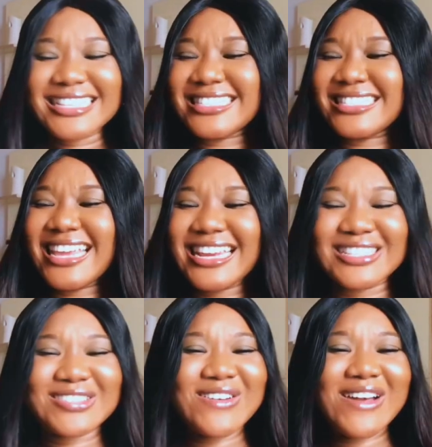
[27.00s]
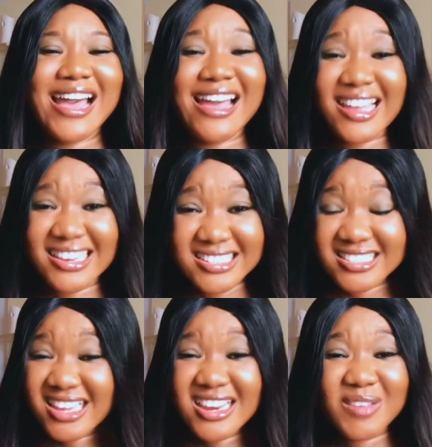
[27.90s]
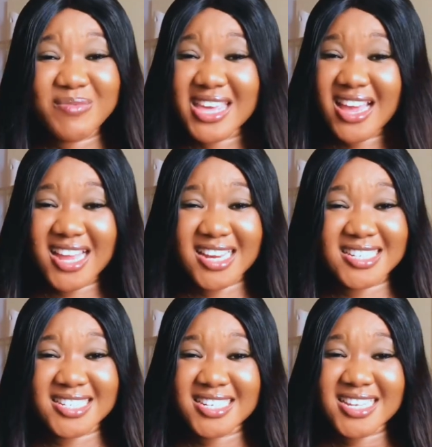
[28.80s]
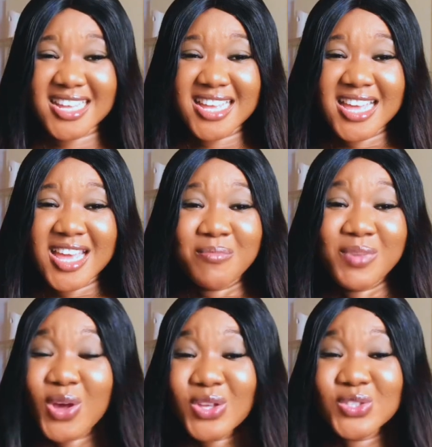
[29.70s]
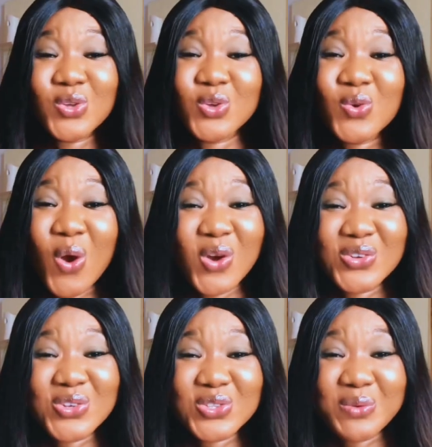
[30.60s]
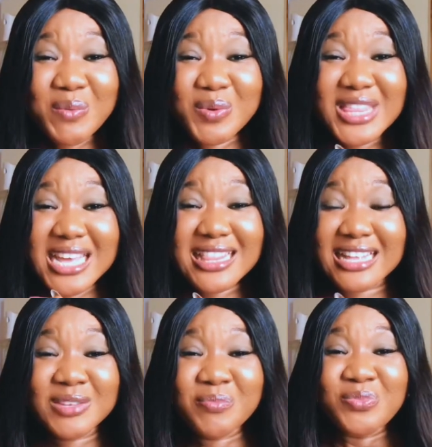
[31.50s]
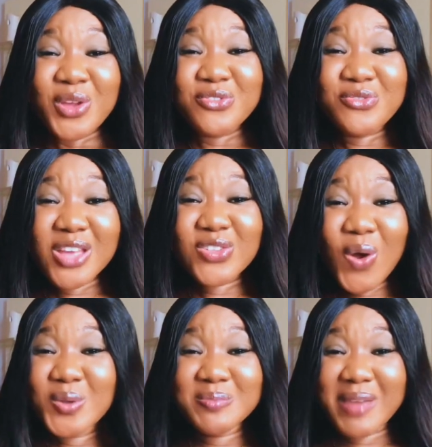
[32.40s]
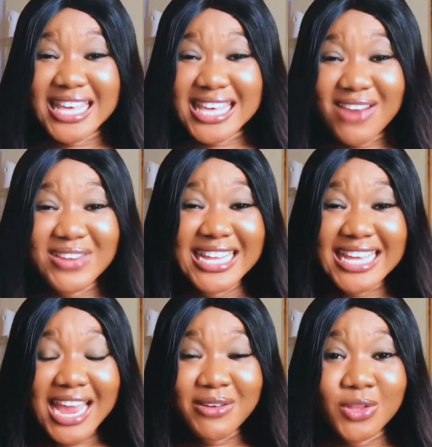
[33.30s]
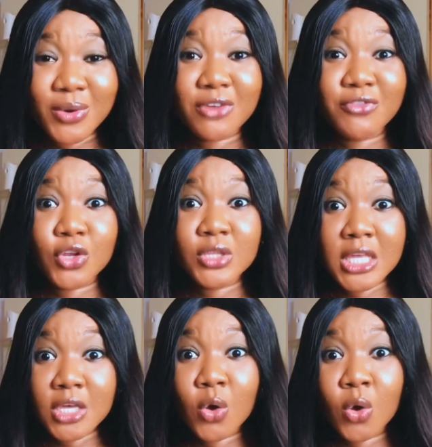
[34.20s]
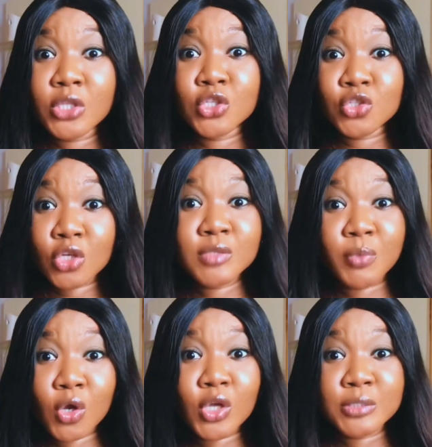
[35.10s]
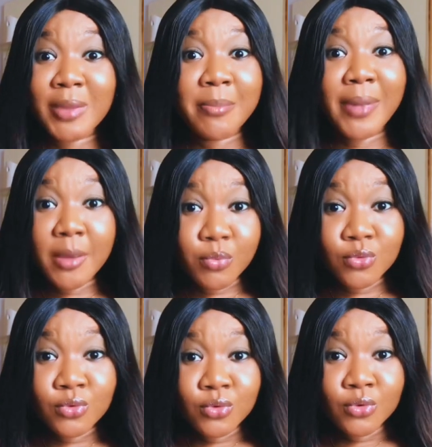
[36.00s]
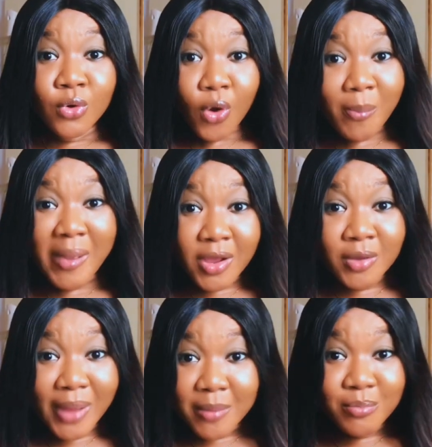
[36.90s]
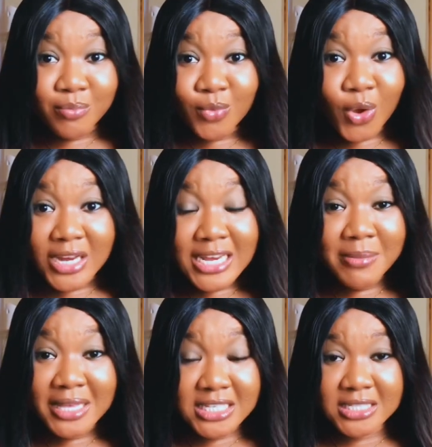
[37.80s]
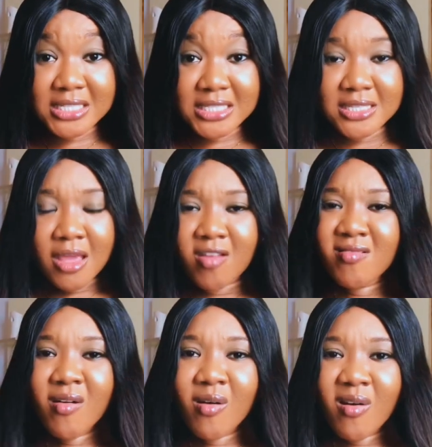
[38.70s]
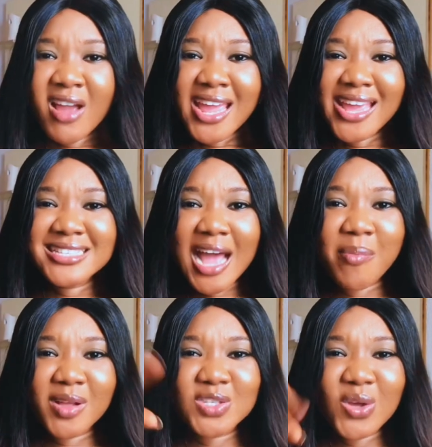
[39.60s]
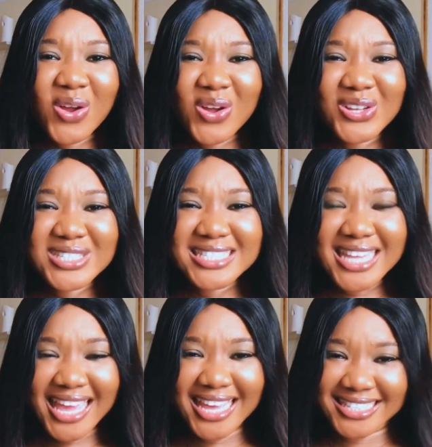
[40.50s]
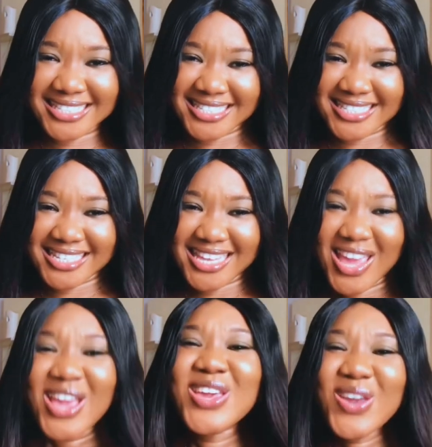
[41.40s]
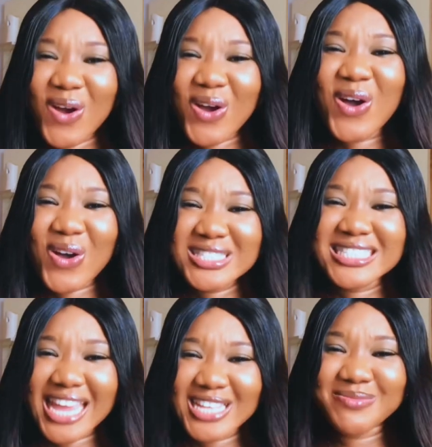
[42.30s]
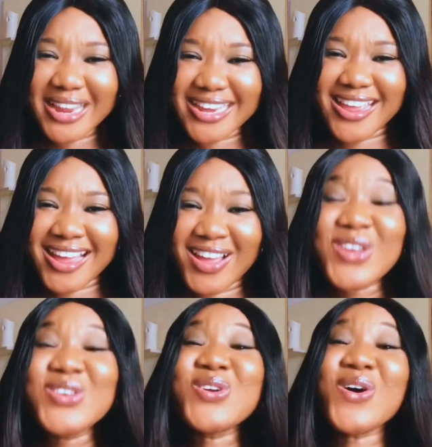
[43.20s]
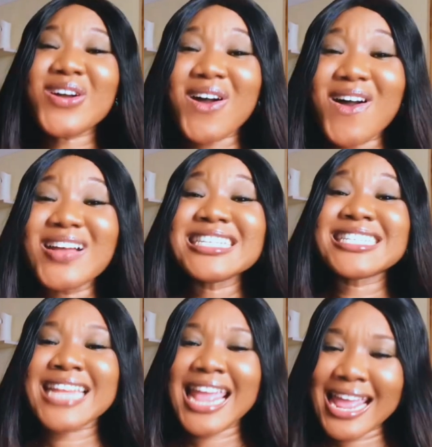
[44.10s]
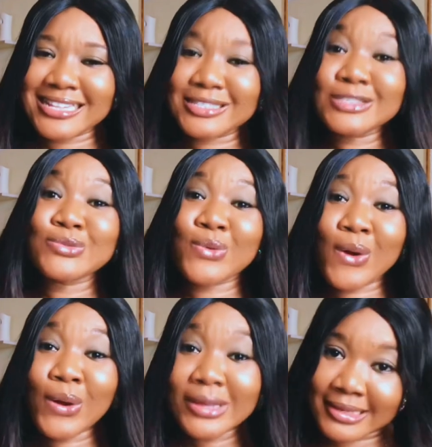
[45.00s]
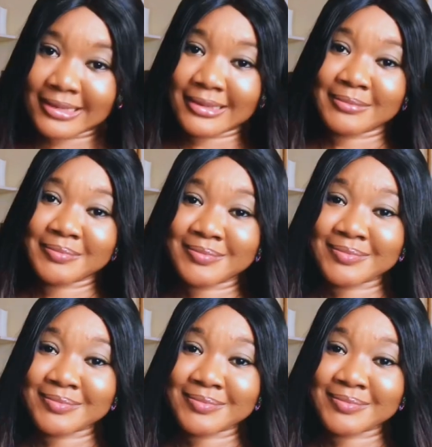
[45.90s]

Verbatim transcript: this thing is so hard. It's gonna be hard, because you all you people think that faith comes by hearing, hearing the word of God. You think, oh, it is just is by Bible or by by godly messages. No, it's about your content. Your content, my dear, your content is wrong.